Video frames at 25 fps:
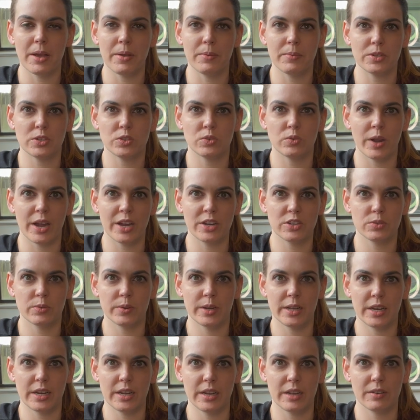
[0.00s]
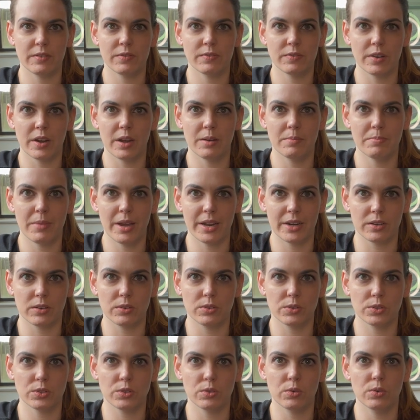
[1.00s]
I was graduating from
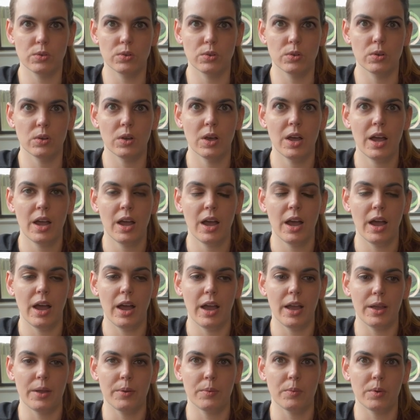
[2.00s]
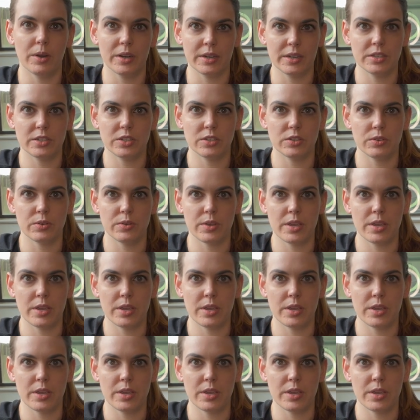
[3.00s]
medical school, I wanted to do